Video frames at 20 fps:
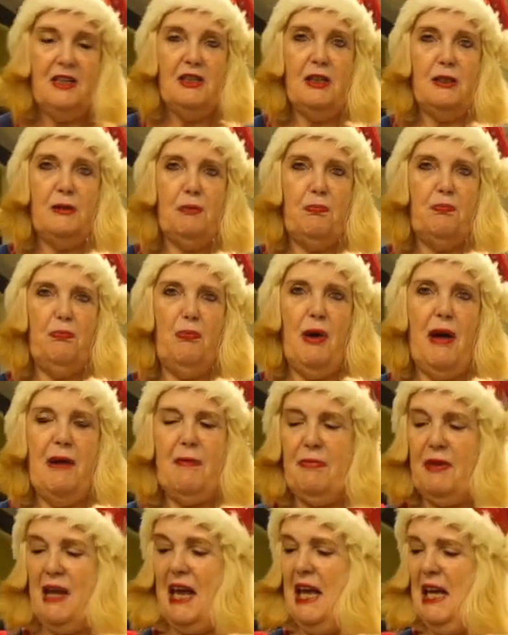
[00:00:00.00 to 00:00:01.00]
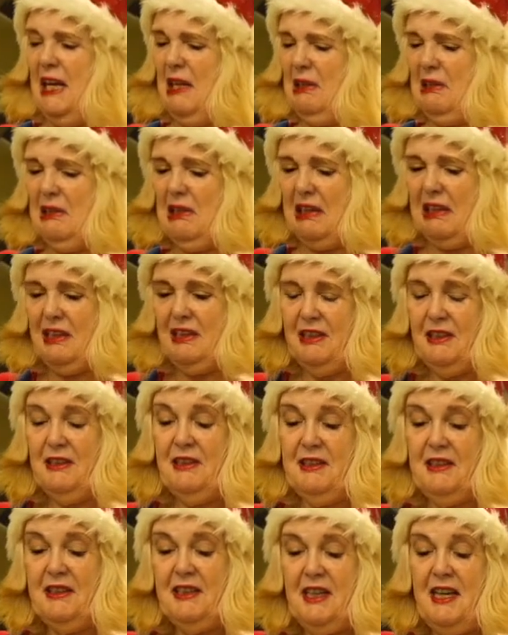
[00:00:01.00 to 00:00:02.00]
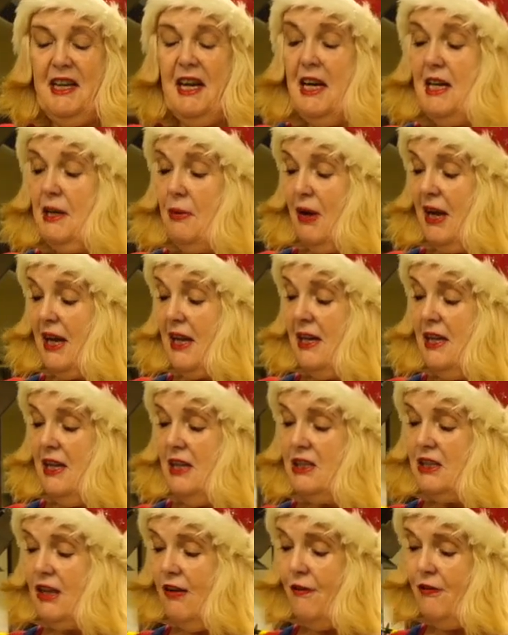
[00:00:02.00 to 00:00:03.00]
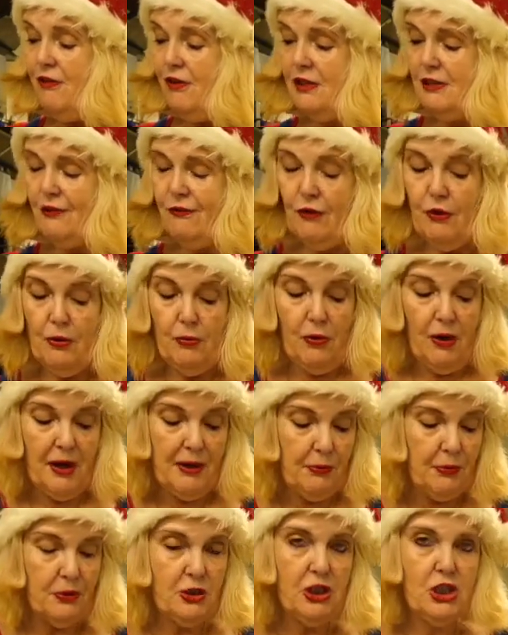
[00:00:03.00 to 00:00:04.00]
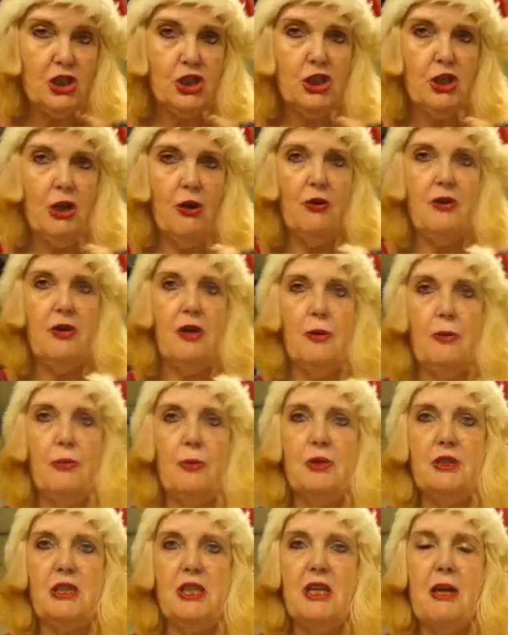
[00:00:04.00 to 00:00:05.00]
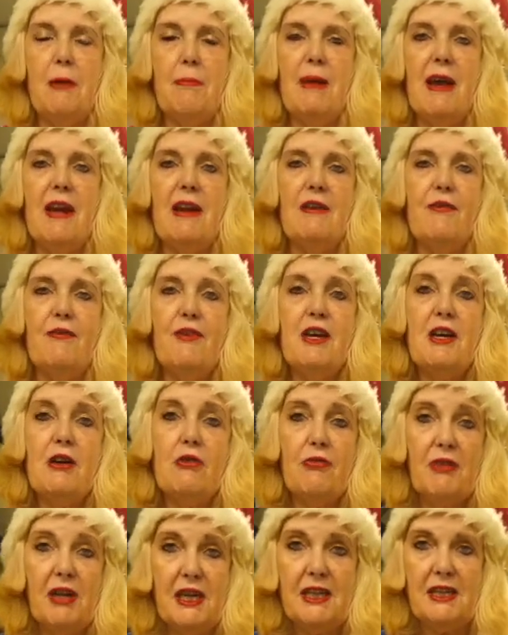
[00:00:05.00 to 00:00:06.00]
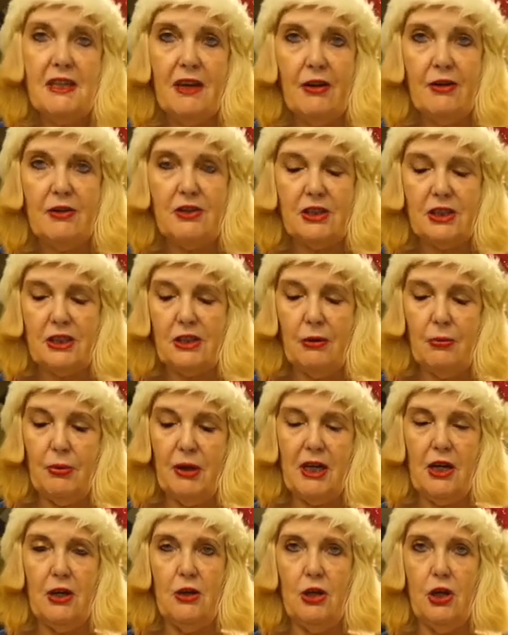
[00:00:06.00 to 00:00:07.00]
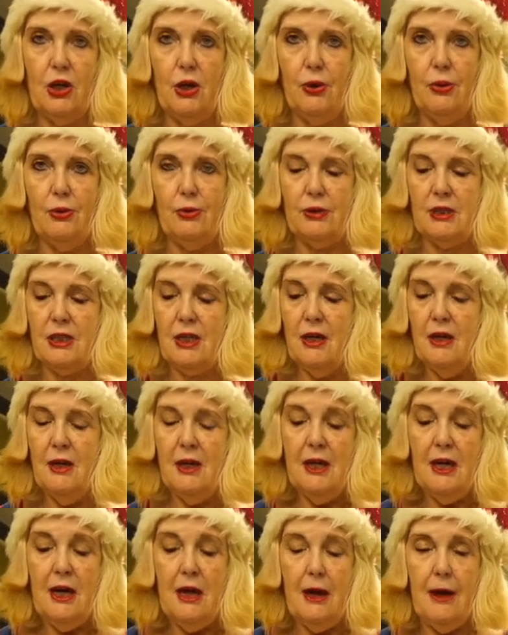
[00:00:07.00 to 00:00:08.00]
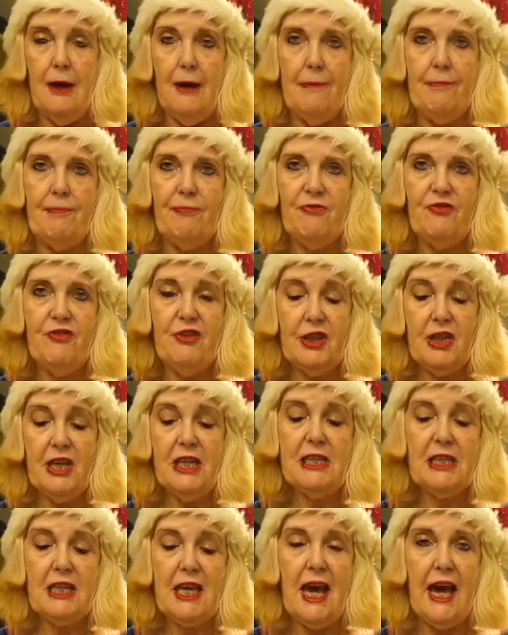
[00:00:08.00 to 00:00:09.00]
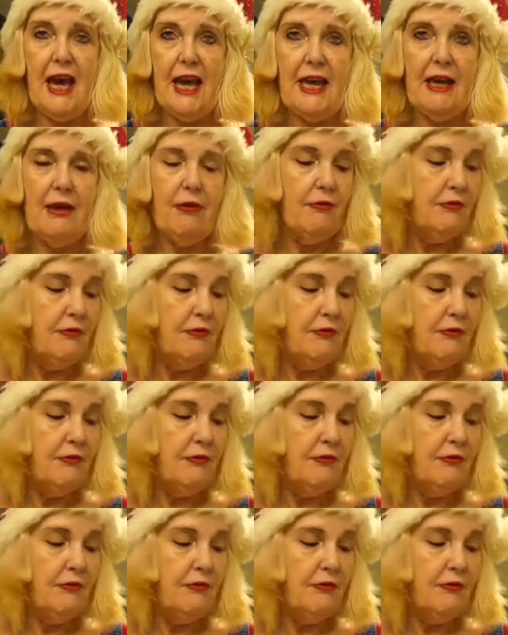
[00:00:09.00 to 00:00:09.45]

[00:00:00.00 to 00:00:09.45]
just wipe that. Anyway, so first of all, what I wanted to show you was the amount of ingredients that we're going to use for this cake.